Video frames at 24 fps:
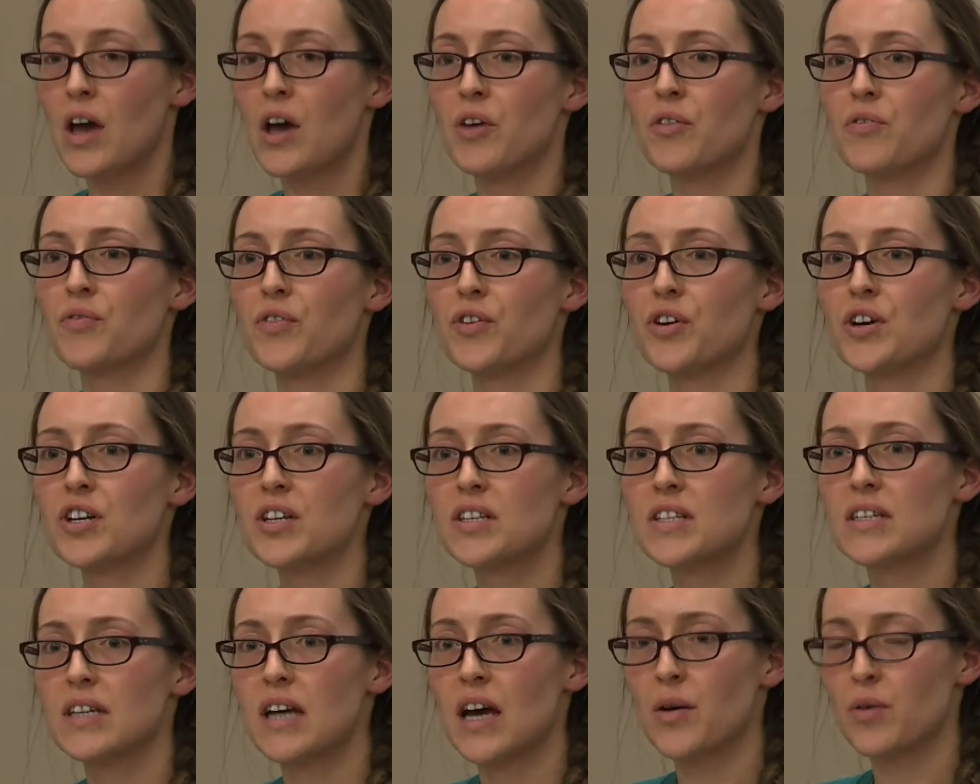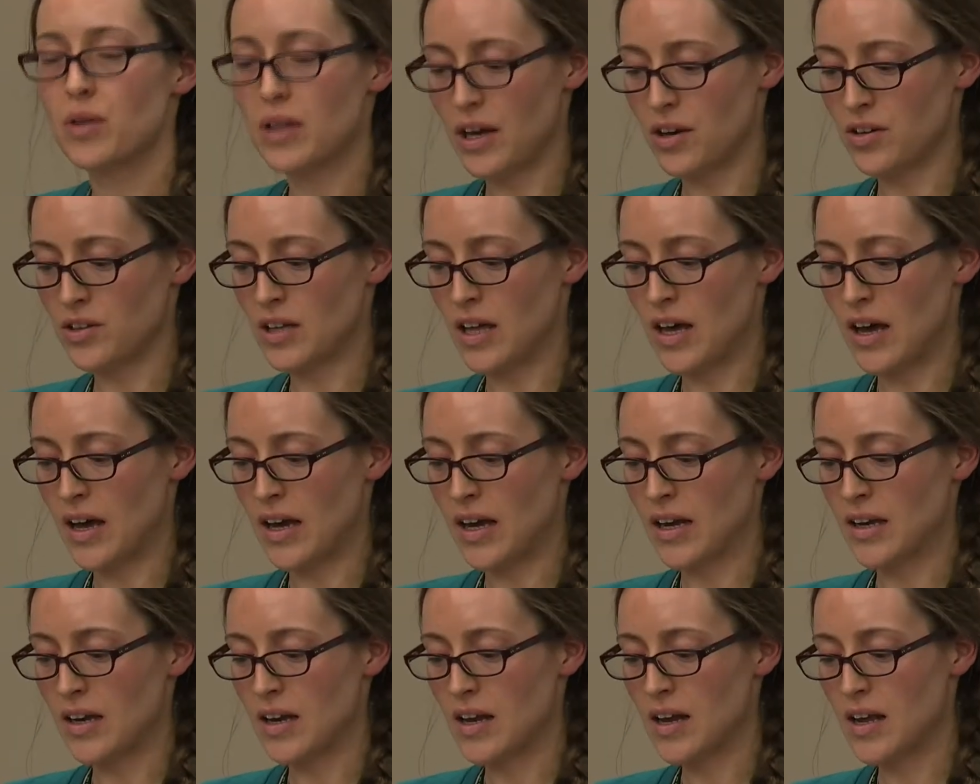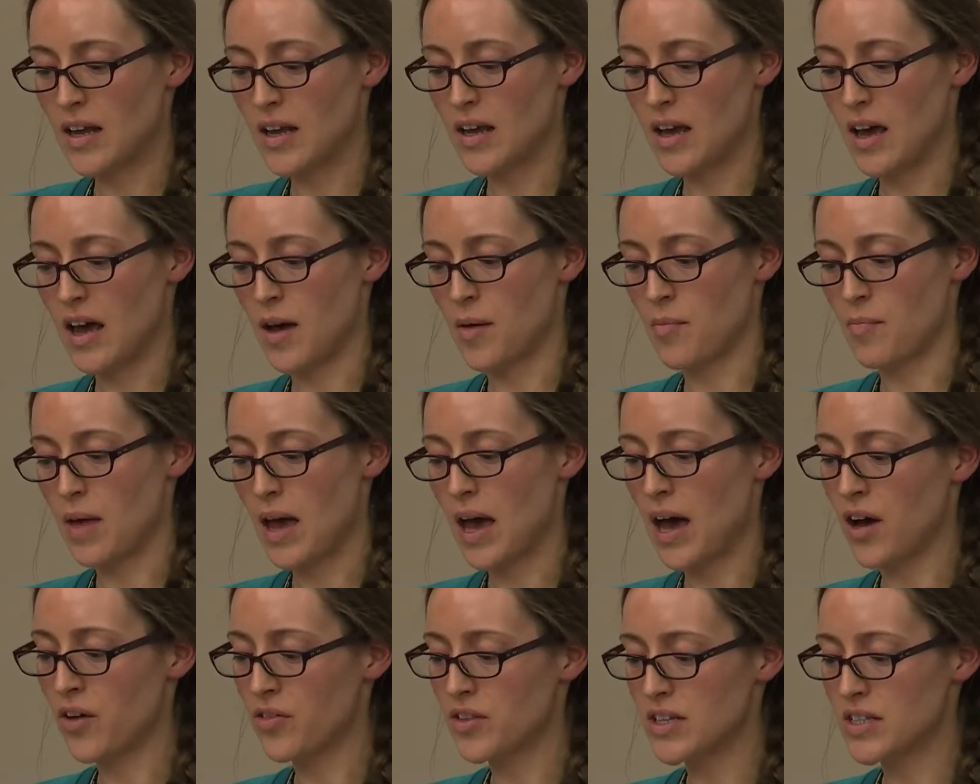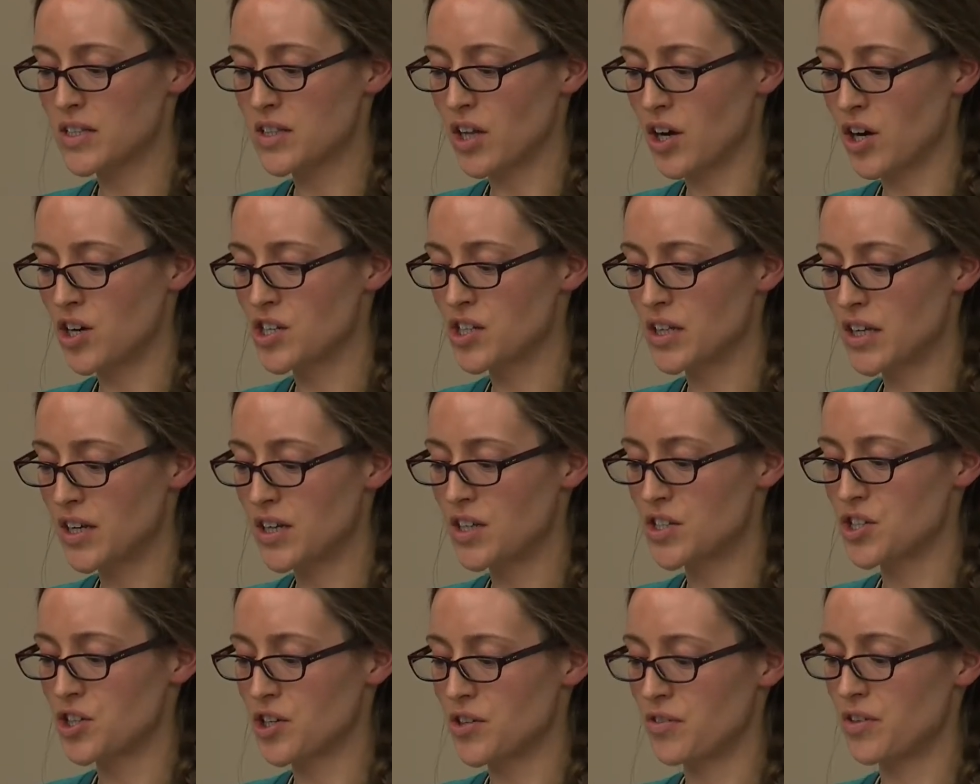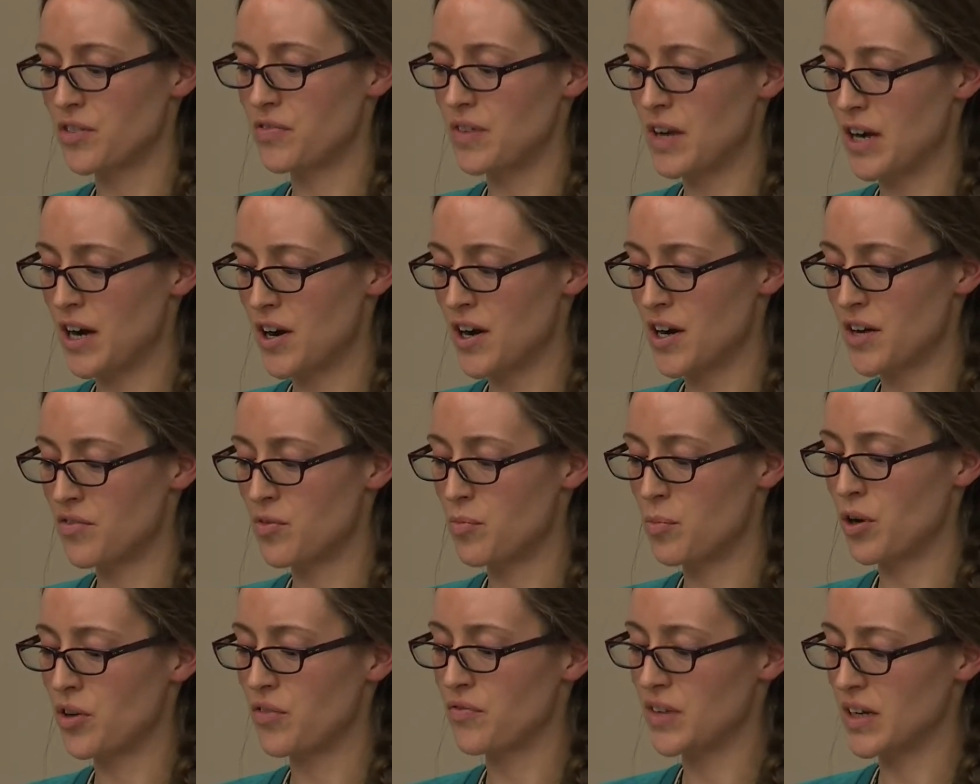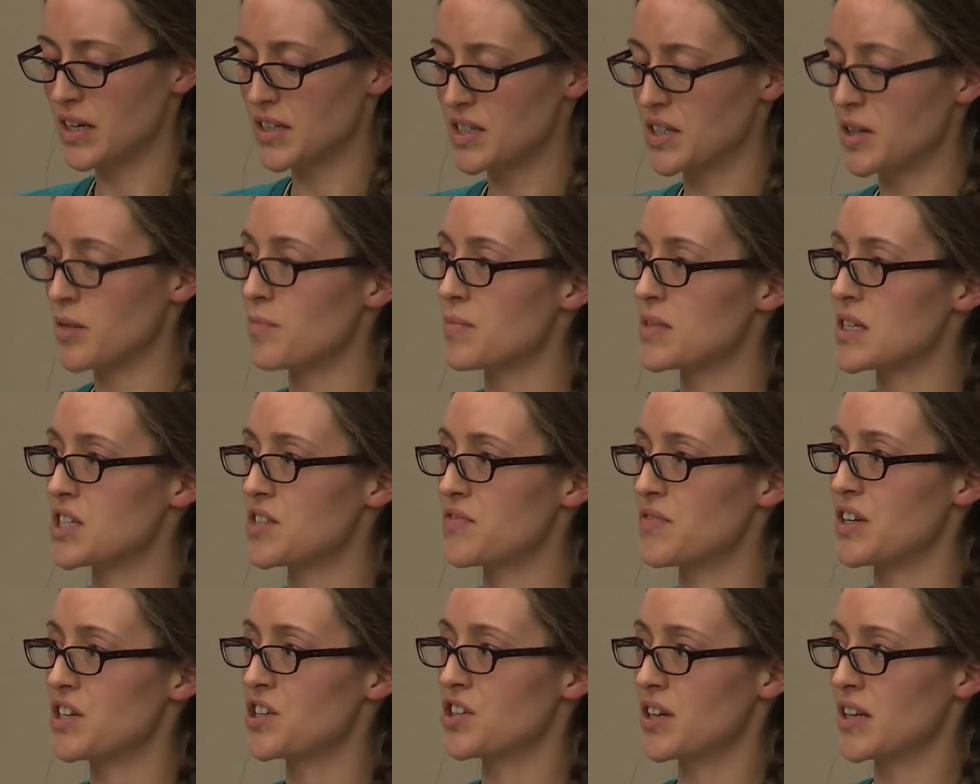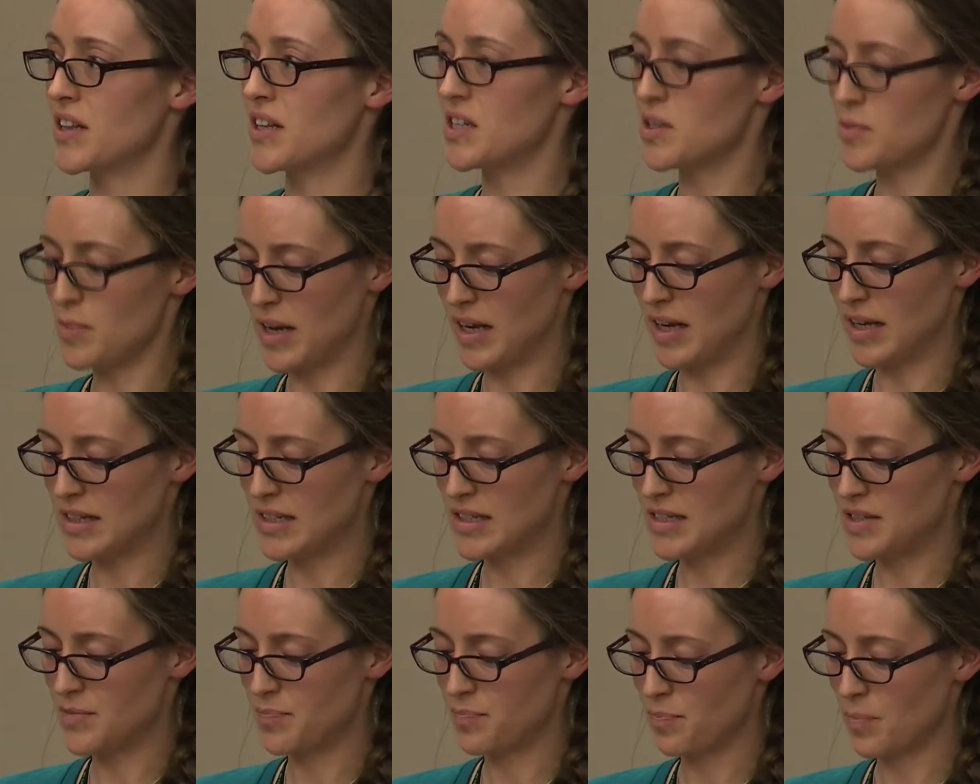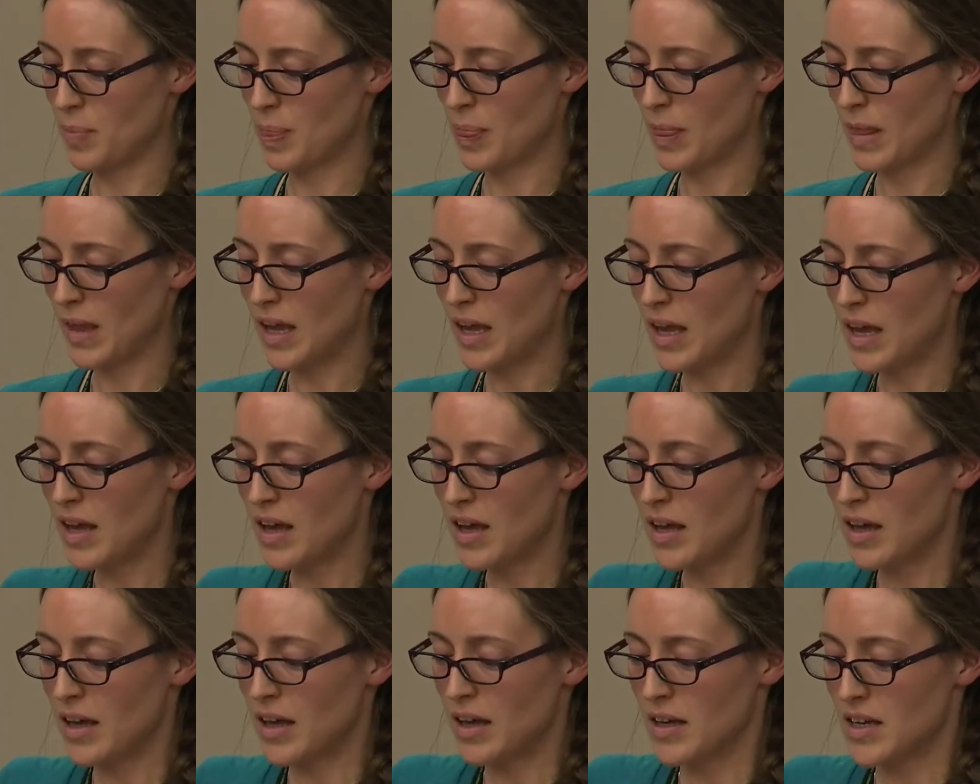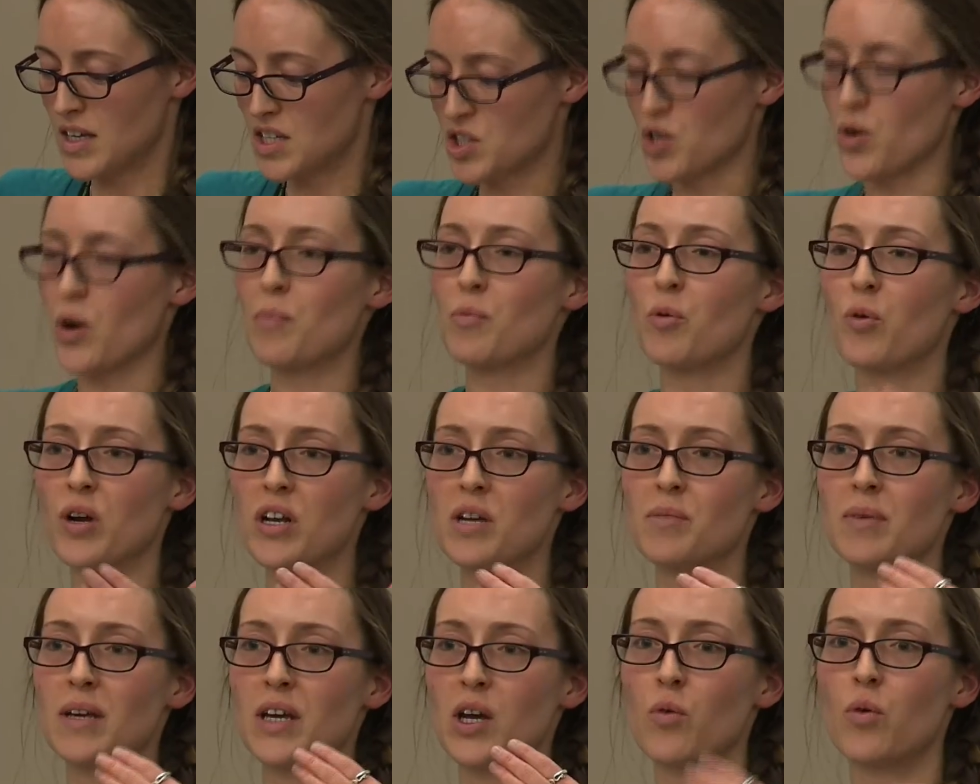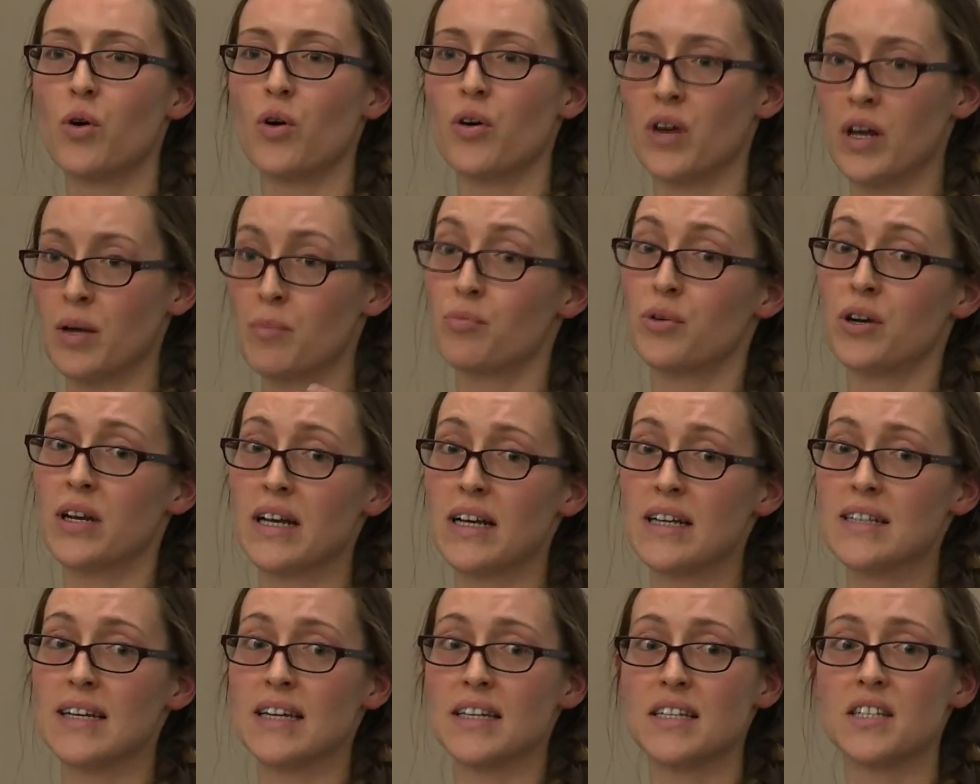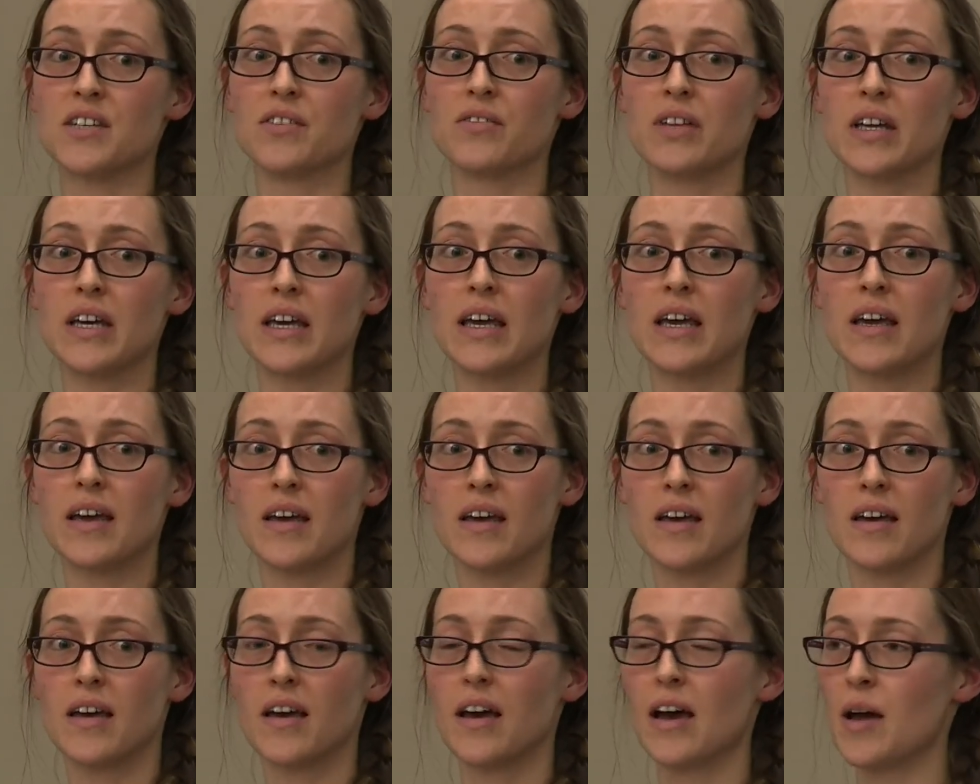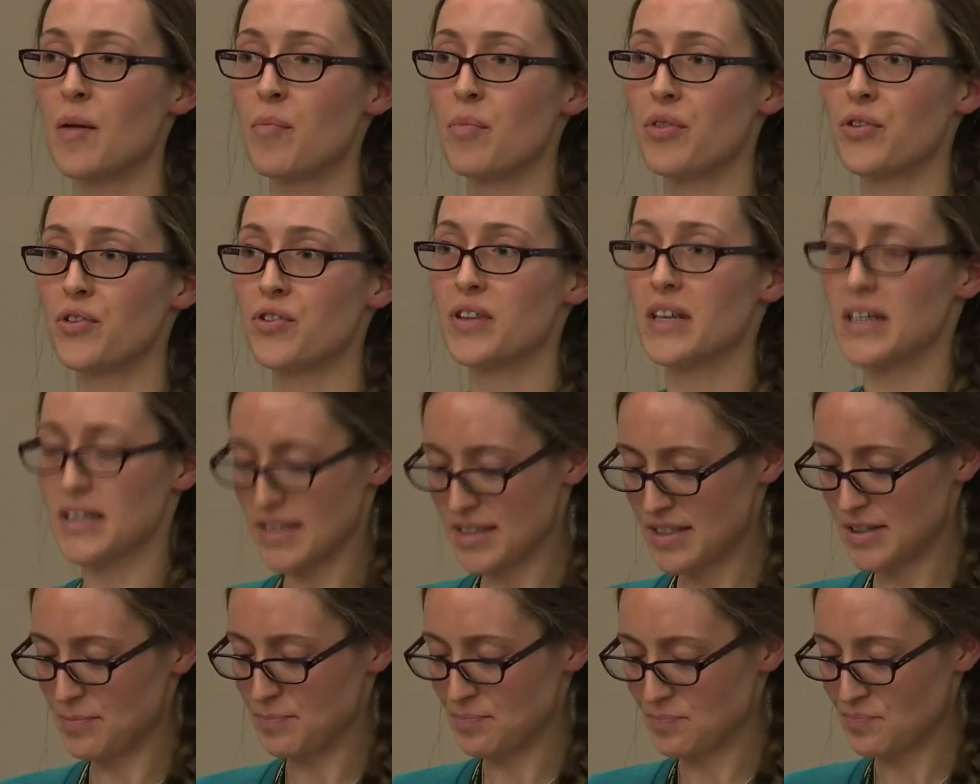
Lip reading: First, I will outline how this largely conservative narrative about victims is featured in the debates. So I'm going to be quoting pretty extensively through this.